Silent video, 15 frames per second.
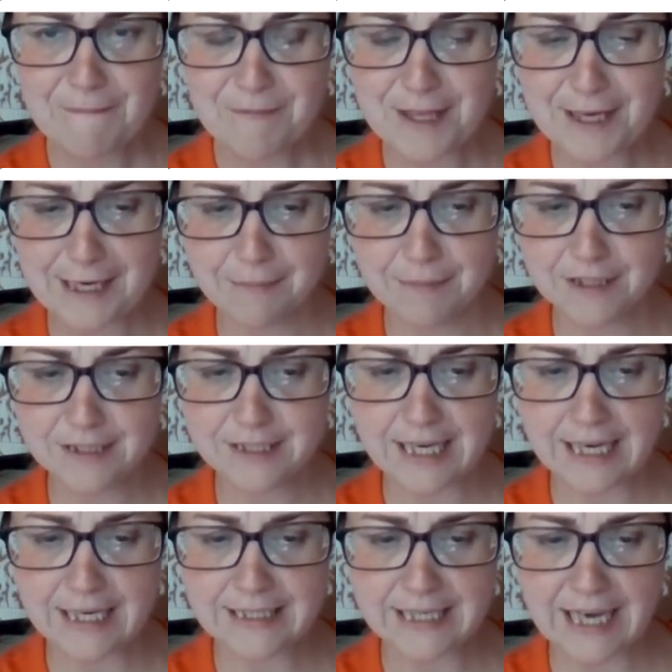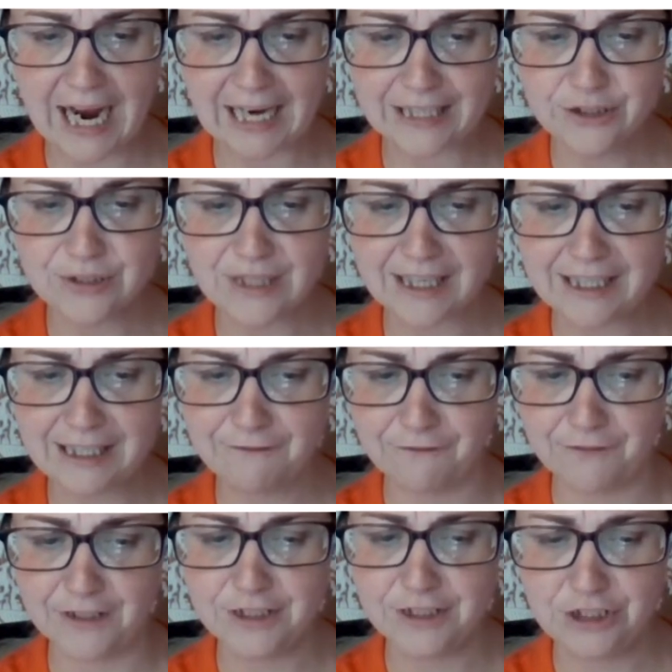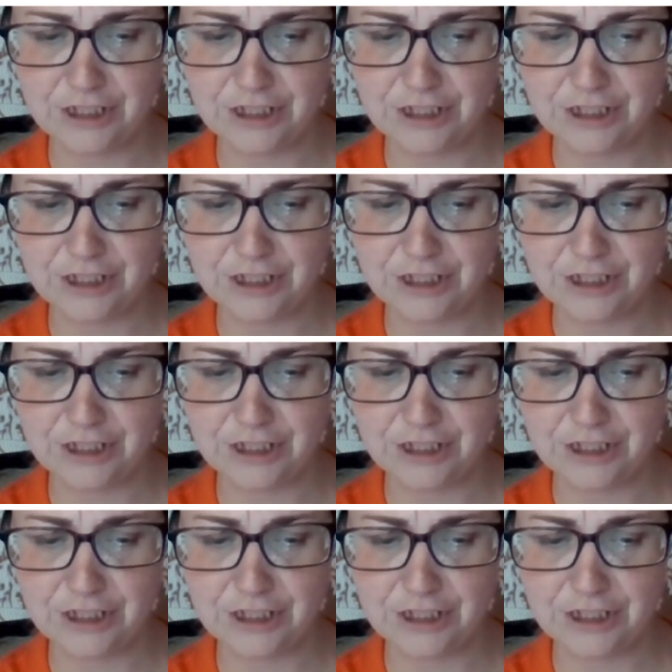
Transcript: the email says, I do not eat fish.